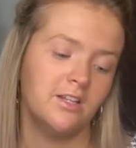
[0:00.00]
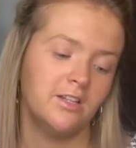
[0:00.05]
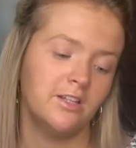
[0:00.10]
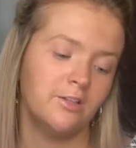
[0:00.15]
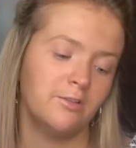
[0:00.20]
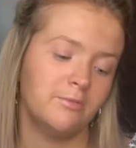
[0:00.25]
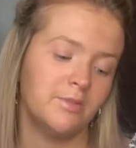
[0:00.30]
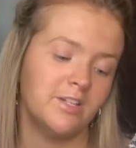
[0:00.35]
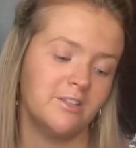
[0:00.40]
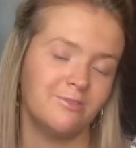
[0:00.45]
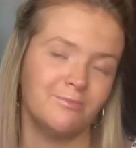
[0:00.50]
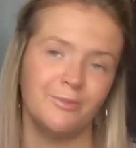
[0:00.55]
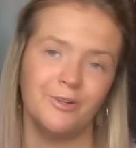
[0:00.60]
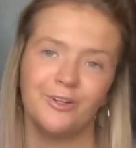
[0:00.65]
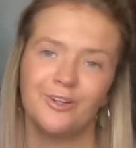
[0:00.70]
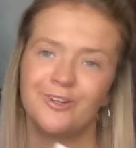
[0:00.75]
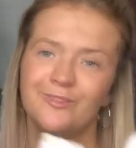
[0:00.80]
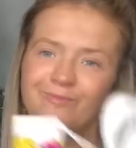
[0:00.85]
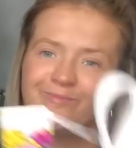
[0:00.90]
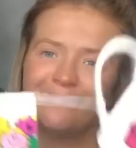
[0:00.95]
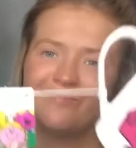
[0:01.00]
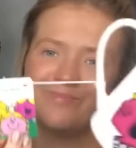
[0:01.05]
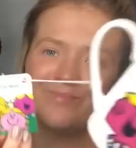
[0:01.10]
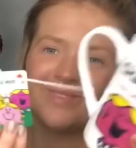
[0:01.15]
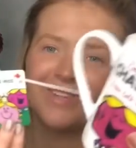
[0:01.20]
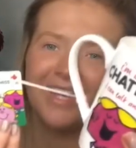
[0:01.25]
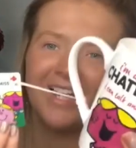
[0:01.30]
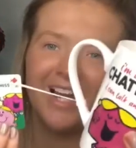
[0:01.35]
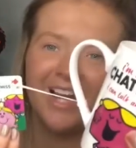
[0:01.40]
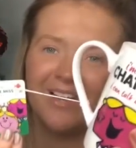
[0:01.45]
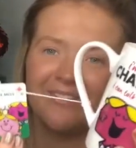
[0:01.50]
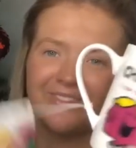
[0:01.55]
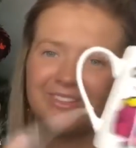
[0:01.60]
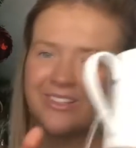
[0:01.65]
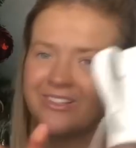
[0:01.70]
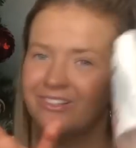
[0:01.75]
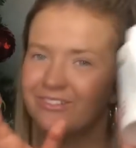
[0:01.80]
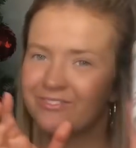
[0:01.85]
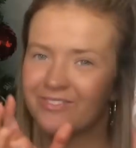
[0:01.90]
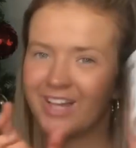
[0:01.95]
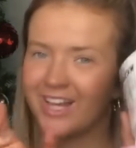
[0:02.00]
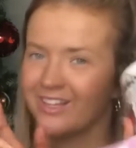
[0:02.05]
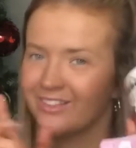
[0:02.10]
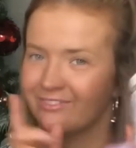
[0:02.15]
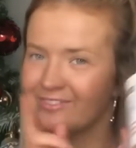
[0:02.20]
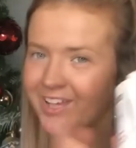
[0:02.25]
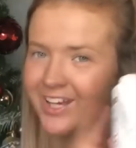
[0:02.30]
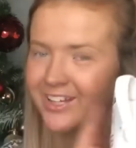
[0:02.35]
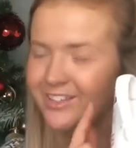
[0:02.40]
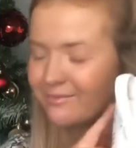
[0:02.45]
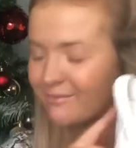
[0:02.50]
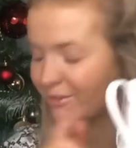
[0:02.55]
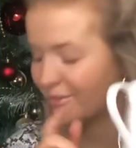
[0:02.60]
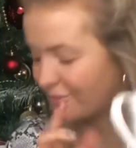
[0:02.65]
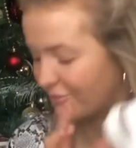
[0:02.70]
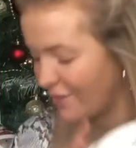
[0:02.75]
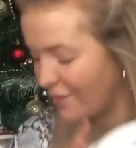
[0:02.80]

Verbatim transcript: little Miss mug. I absolutely love, I love that, it's my